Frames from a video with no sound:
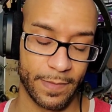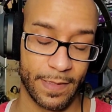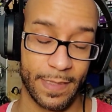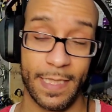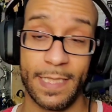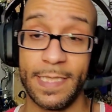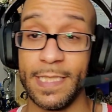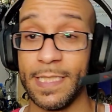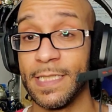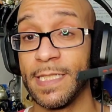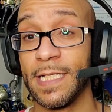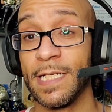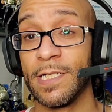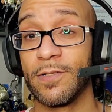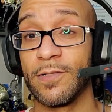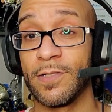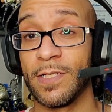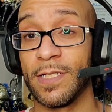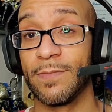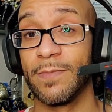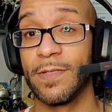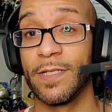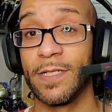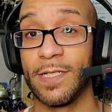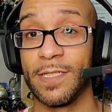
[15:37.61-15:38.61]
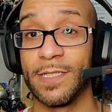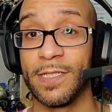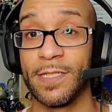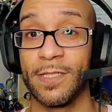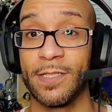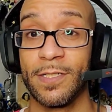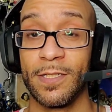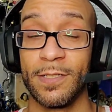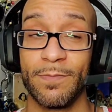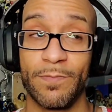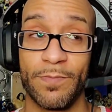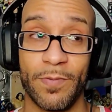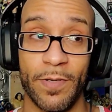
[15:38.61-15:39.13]
This is interesting because the
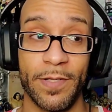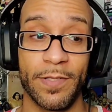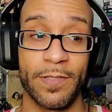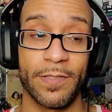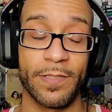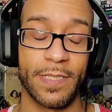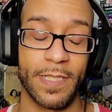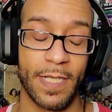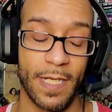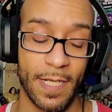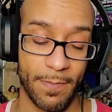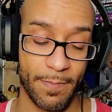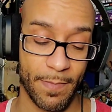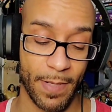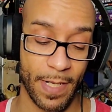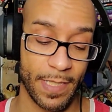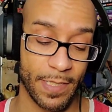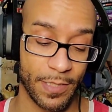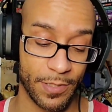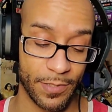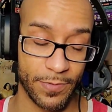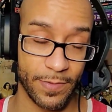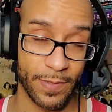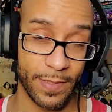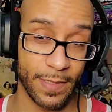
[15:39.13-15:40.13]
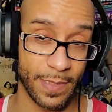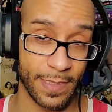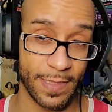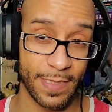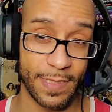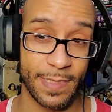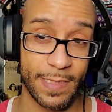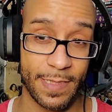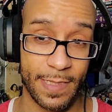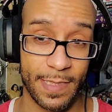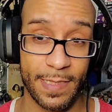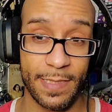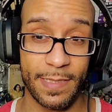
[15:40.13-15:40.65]
Good Brothers, mind you, this
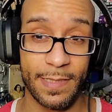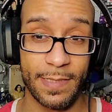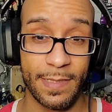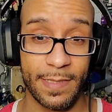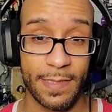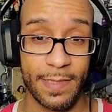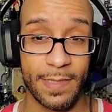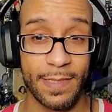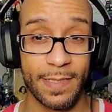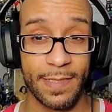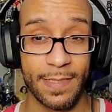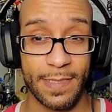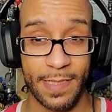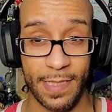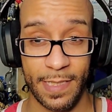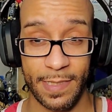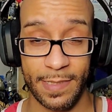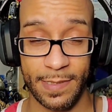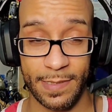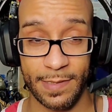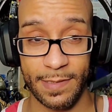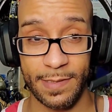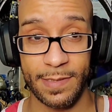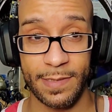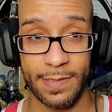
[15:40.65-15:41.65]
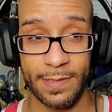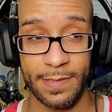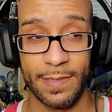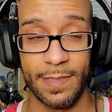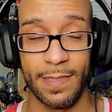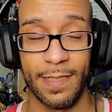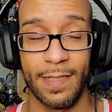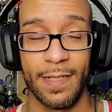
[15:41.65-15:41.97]
is in Texas.